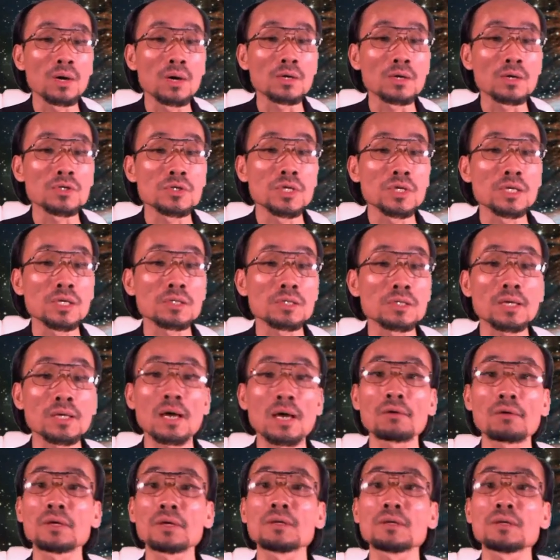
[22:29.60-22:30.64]
she's
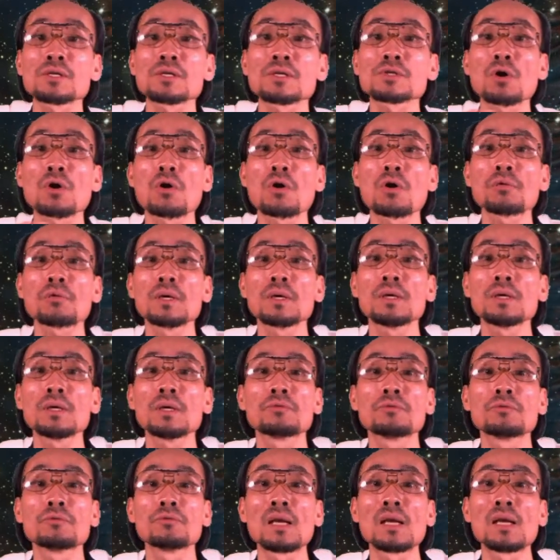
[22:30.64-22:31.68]
telling the story
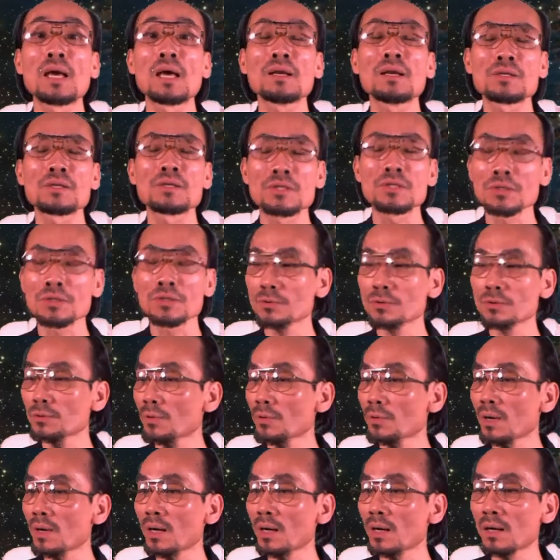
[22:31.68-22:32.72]
related
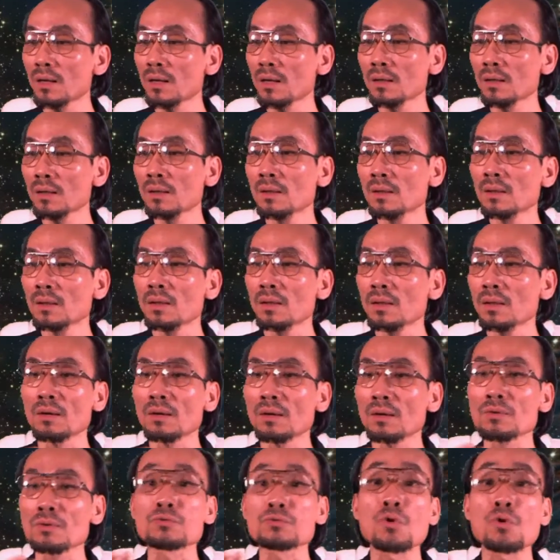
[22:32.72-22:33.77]
to
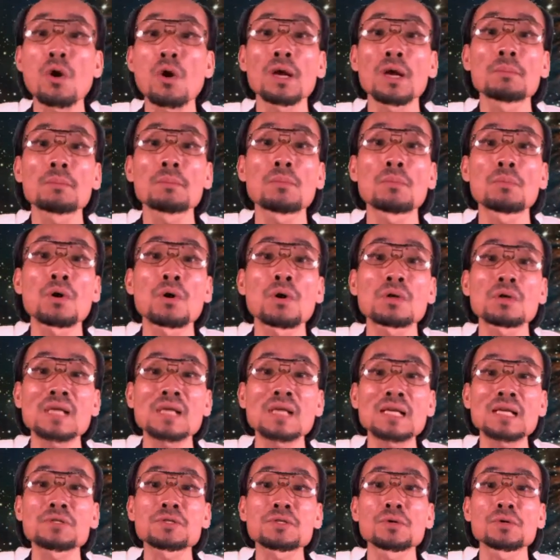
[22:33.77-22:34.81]
Roy Moore
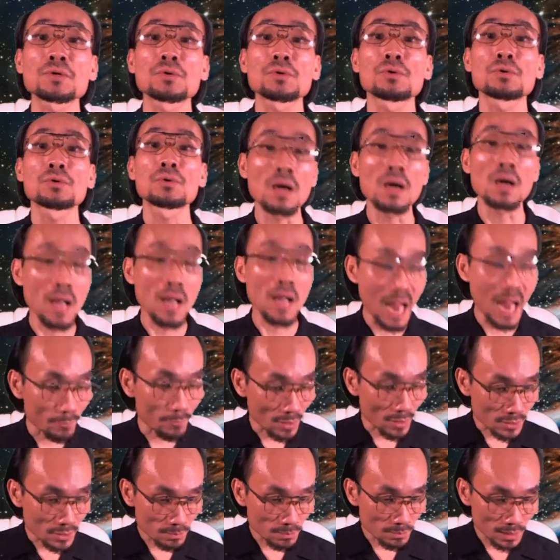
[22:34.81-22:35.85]
sexual
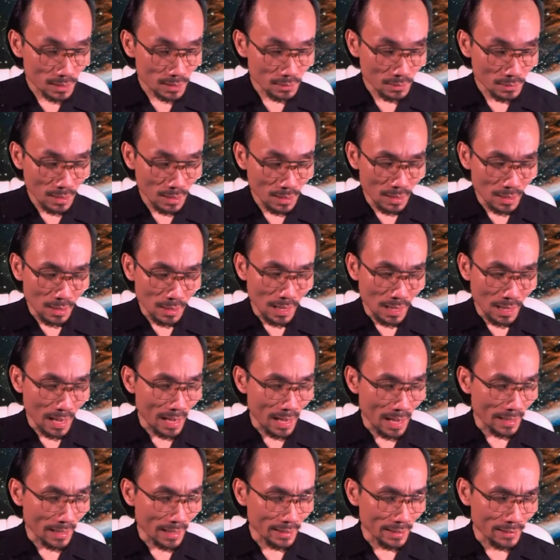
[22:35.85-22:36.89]
harassment,
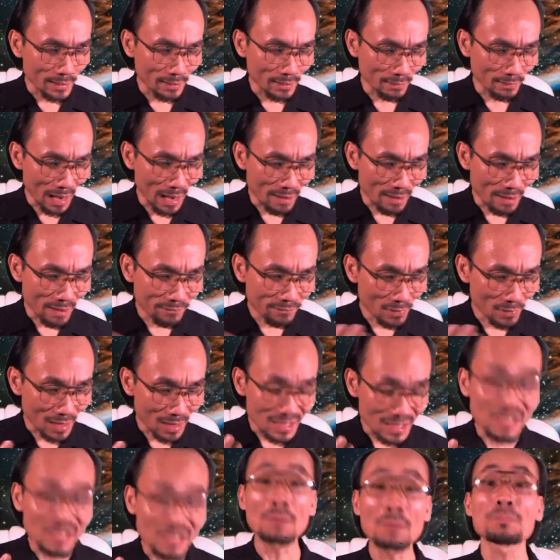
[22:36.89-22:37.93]
I feel like
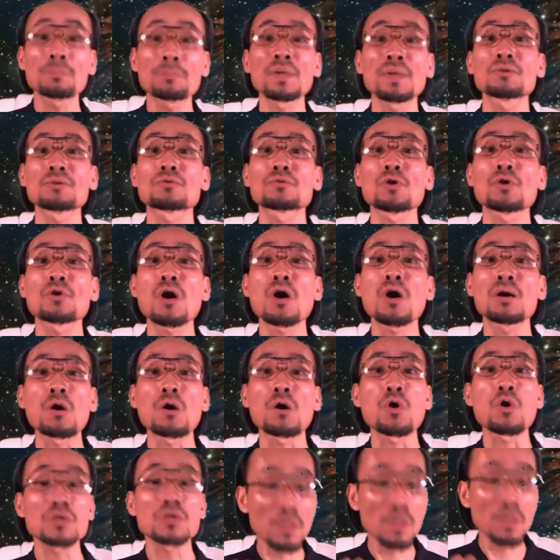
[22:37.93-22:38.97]
something wrong
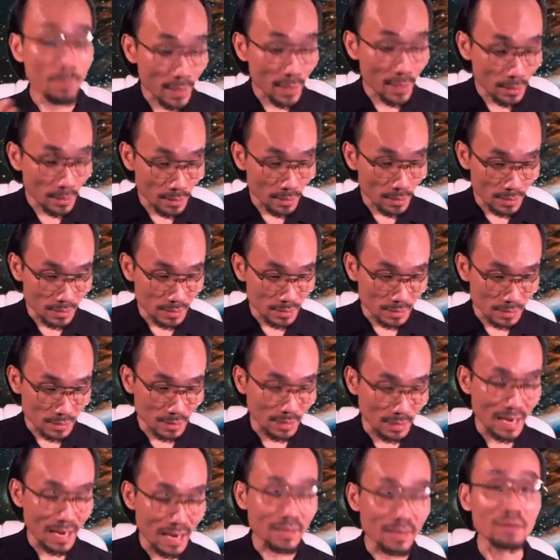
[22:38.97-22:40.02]
or something is
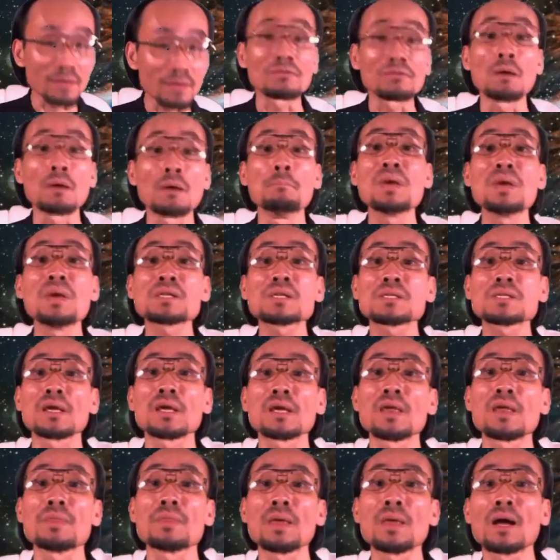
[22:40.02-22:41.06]
kind of missing
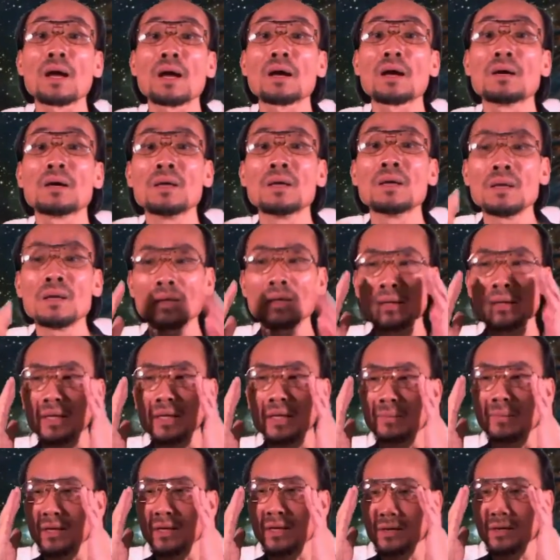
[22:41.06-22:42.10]
in there. Yeah,
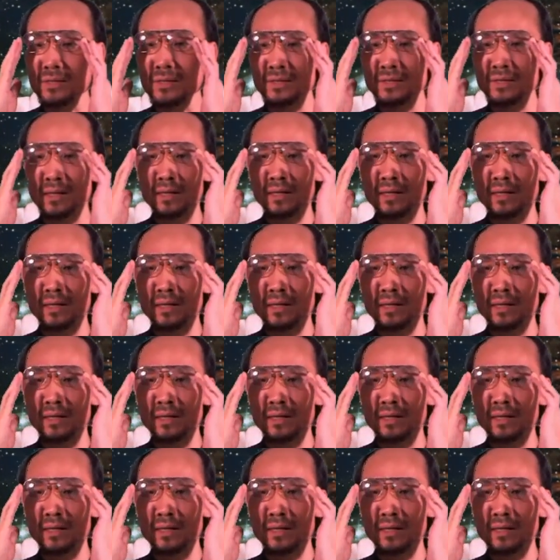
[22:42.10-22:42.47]
because